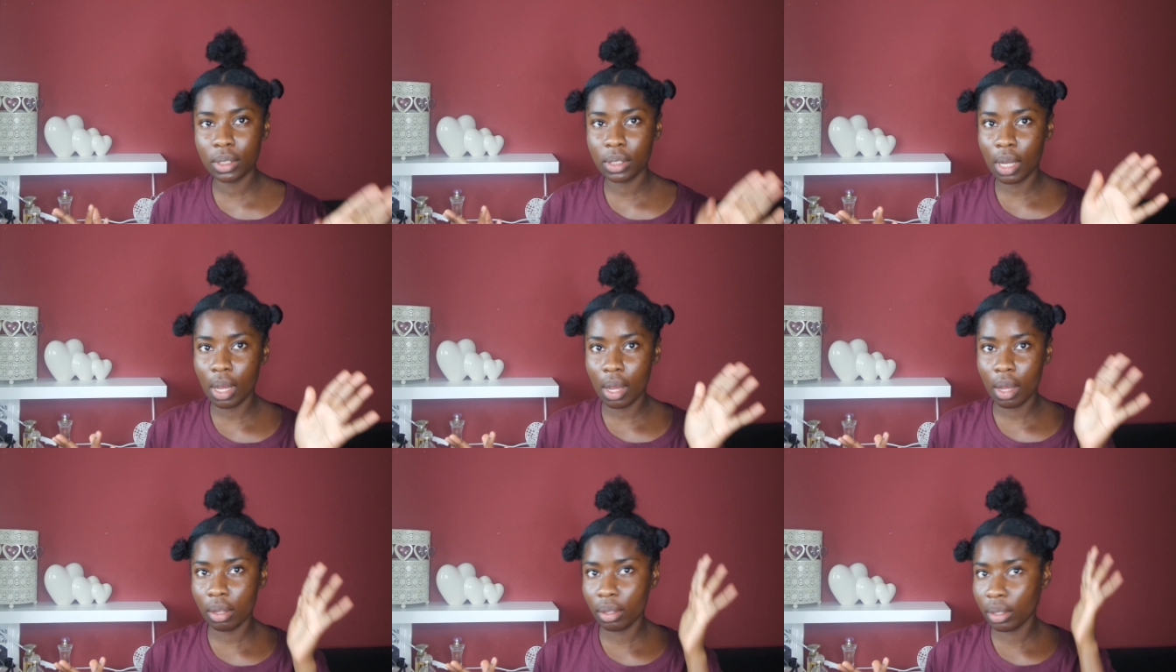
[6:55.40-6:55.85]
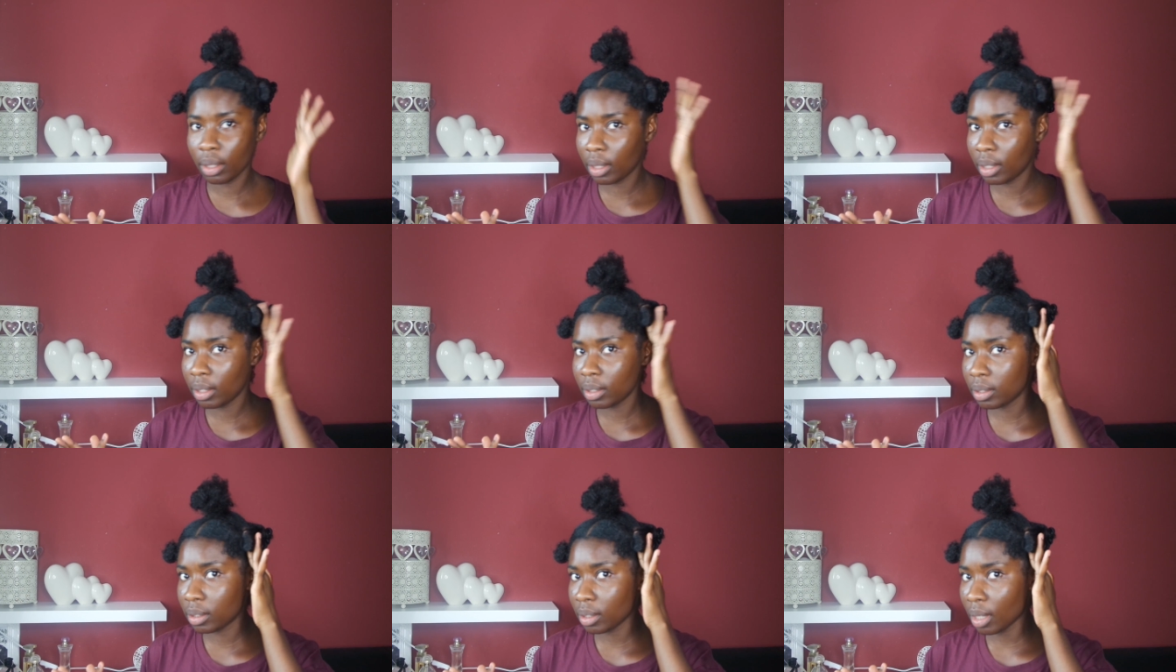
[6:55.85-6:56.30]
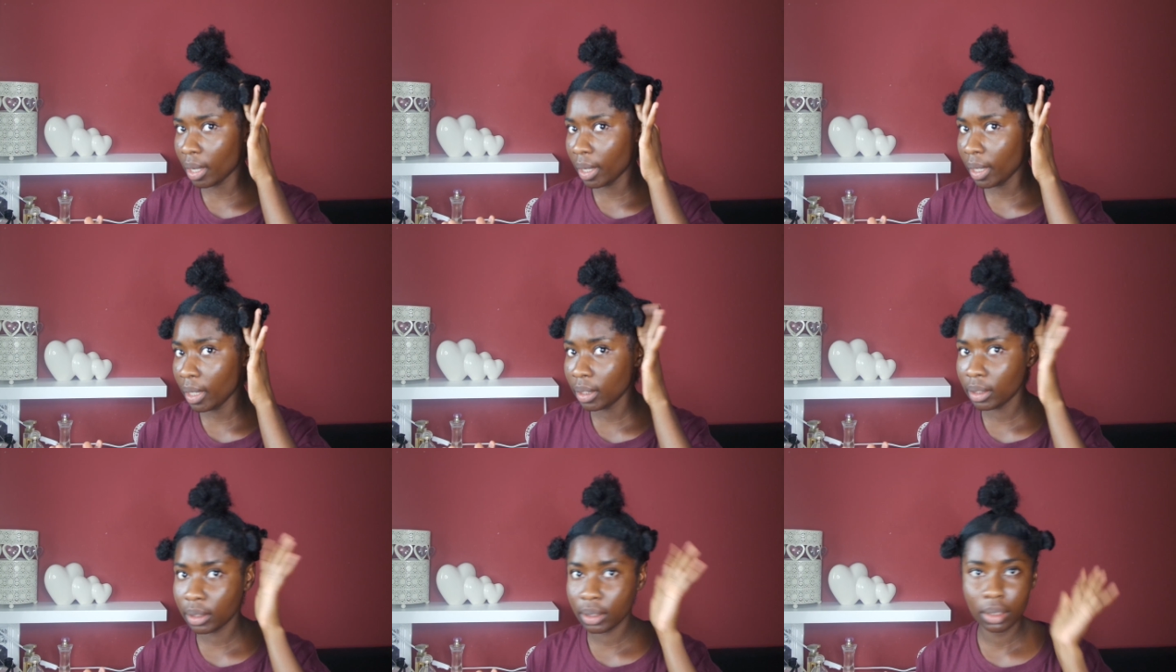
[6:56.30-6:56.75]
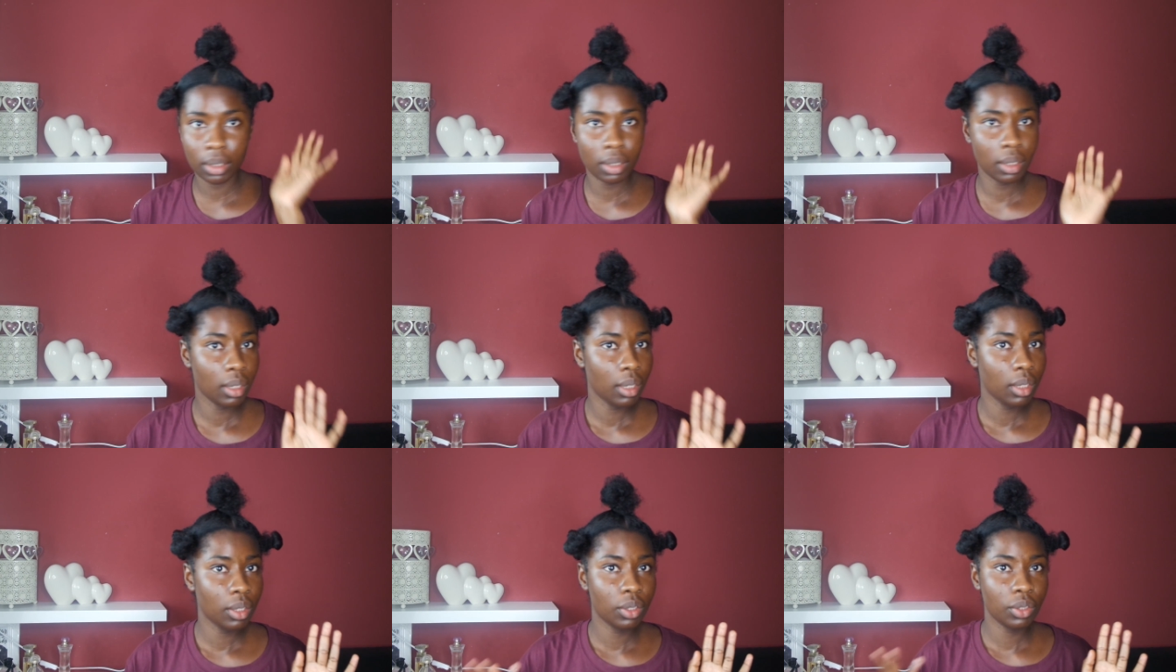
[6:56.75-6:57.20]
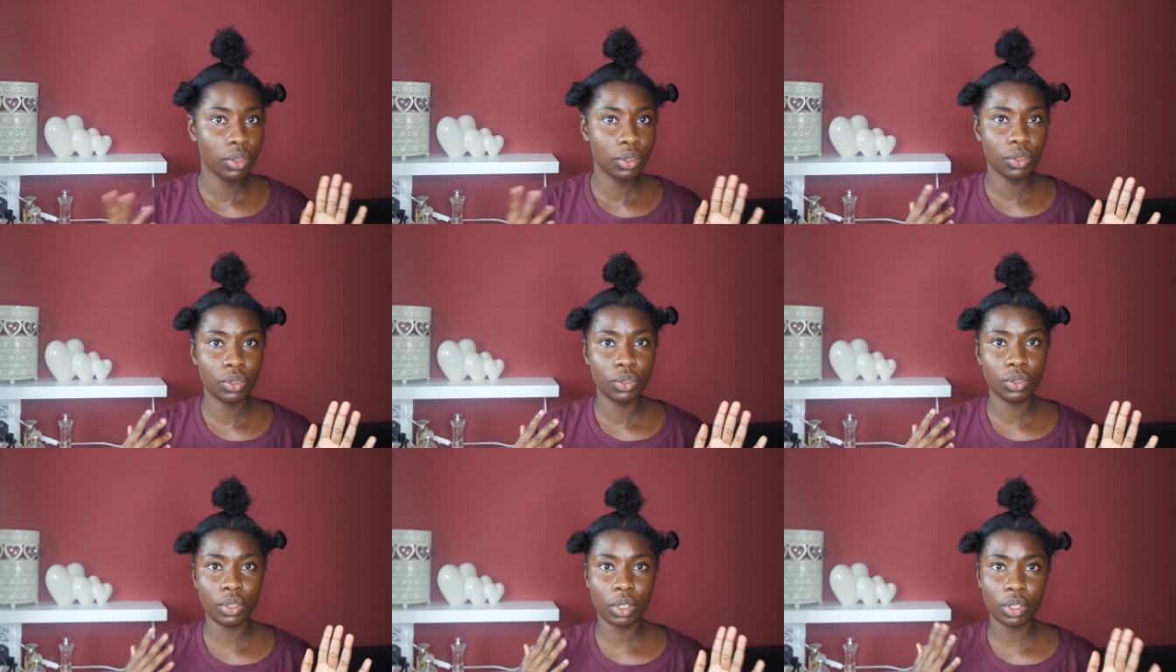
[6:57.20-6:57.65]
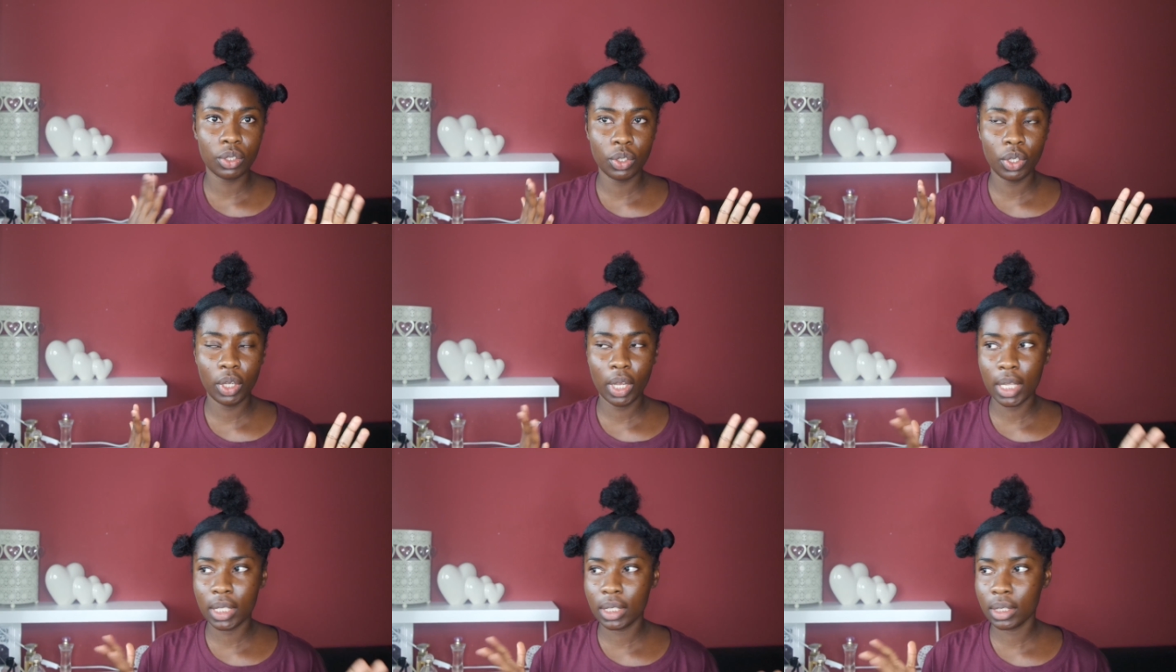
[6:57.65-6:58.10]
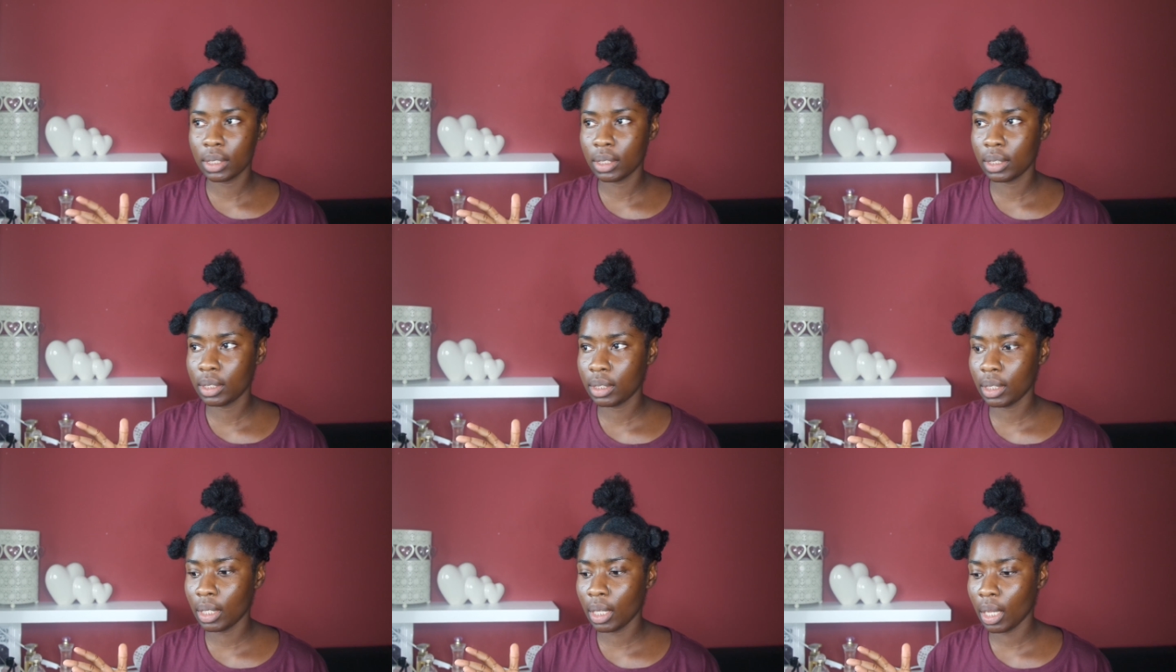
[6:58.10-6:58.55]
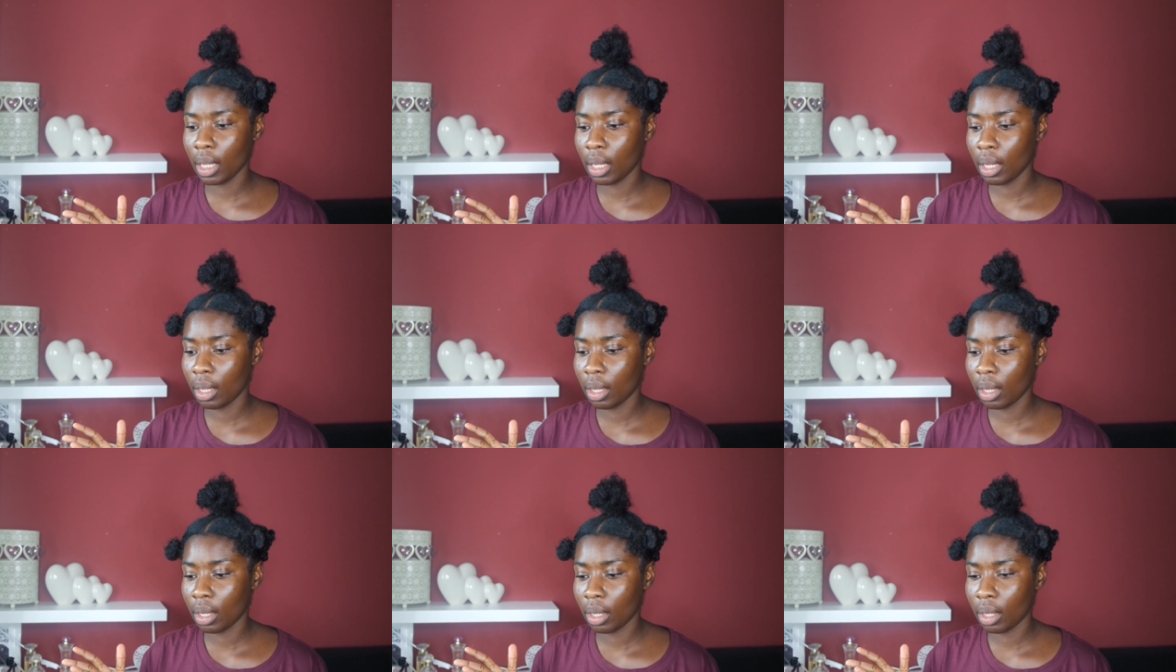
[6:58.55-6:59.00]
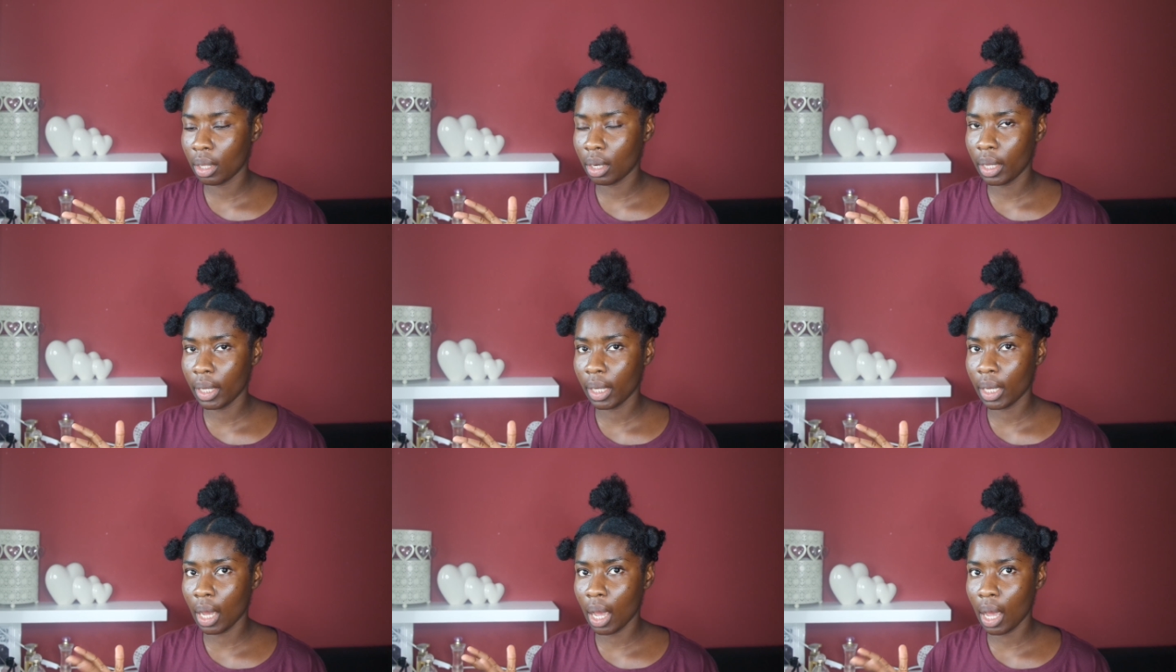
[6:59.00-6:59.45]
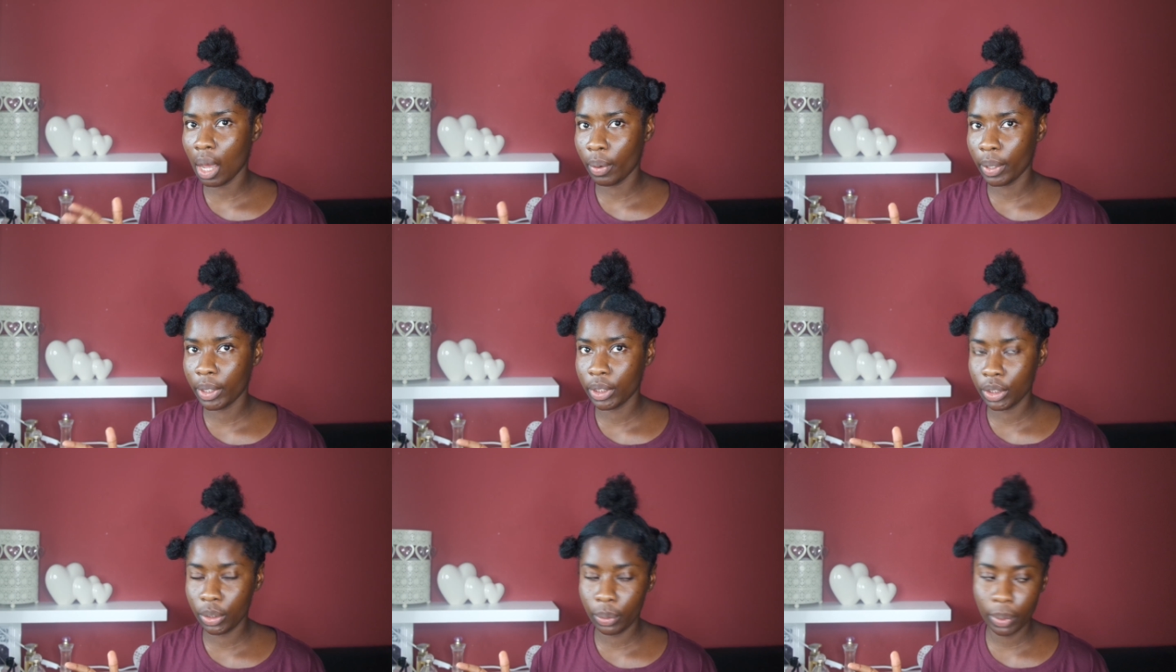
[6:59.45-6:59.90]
start on this side just so you guys can see like how I